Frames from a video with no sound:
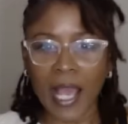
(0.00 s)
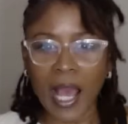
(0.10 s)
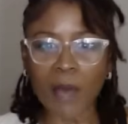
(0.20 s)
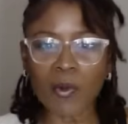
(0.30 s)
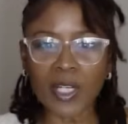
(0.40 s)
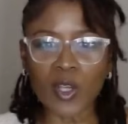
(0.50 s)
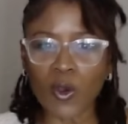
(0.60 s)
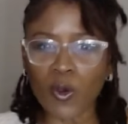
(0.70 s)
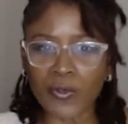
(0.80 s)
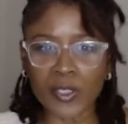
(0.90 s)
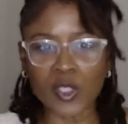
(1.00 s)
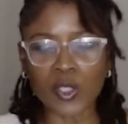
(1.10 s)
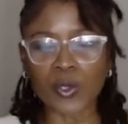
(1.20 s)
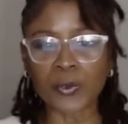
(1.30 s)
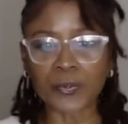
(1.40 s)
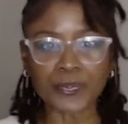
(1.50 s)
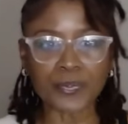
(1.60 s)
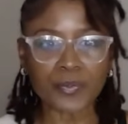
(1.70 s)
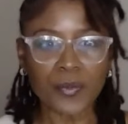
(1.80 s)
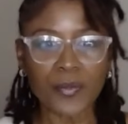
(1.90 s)
I want to go over to
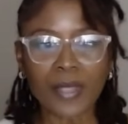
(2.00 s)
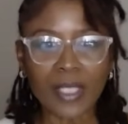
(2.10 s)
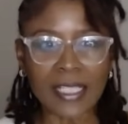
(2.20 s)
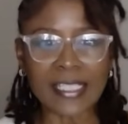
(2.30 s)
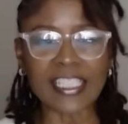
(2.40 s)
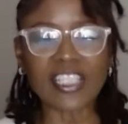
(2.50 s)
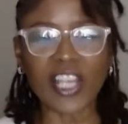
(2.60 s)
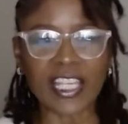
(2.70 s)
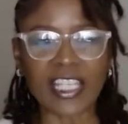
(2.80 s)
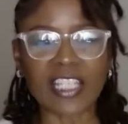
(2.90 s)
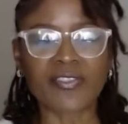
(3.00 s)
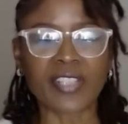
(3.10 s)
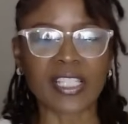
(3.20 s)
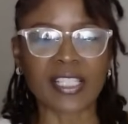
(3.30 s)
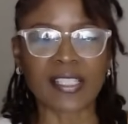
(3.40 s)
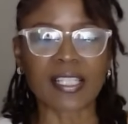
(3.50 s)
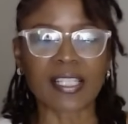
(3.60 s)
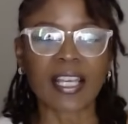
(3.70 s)
DJ Envy's